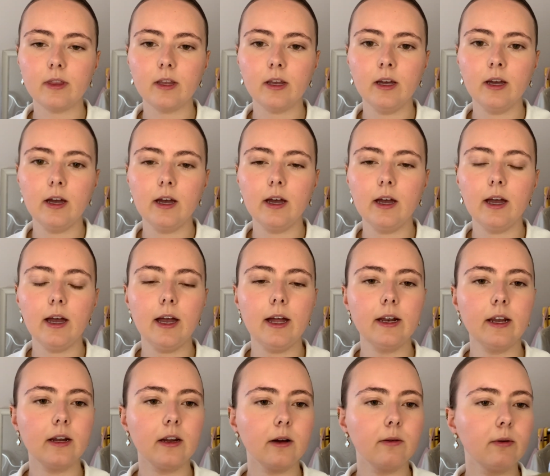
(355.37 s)
And
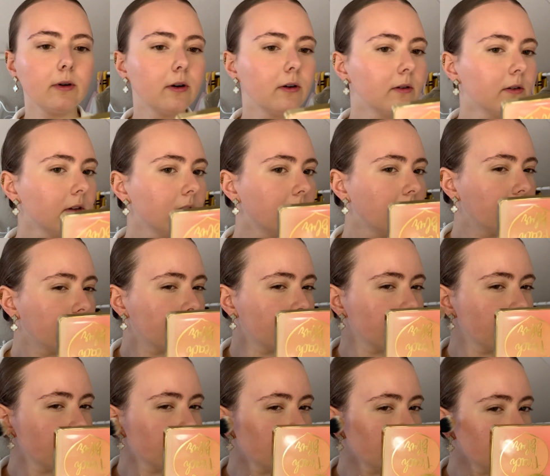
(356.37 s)
then I will like
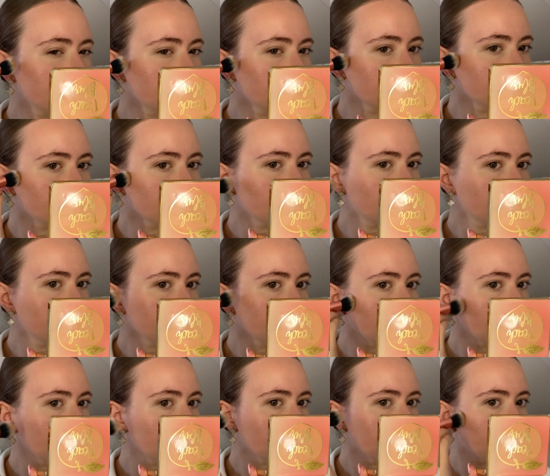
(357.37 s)

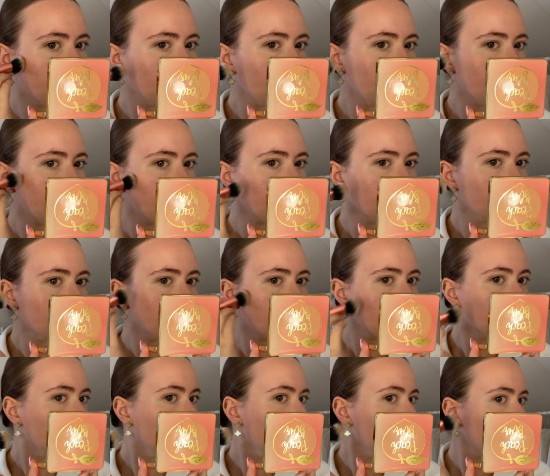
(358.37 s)
softly apply it
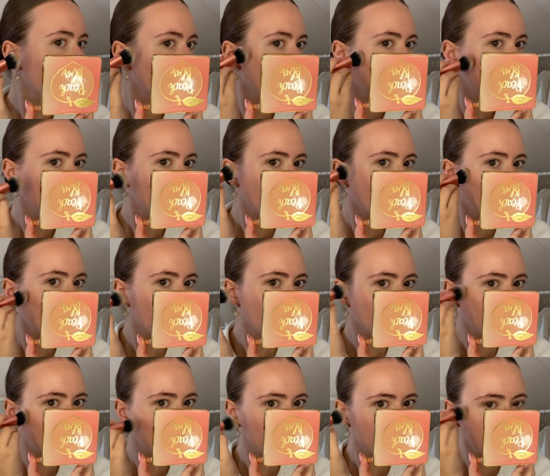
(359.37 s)
on the
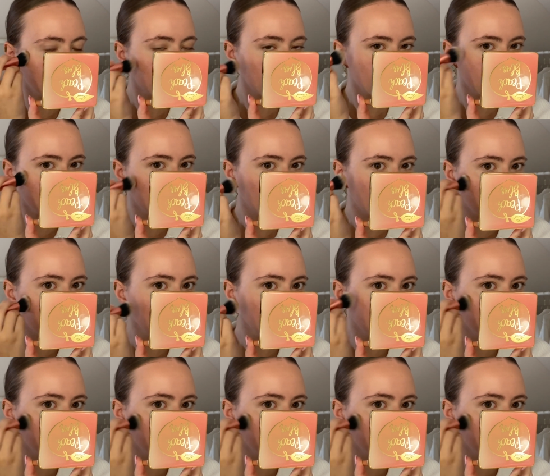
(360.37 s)
places where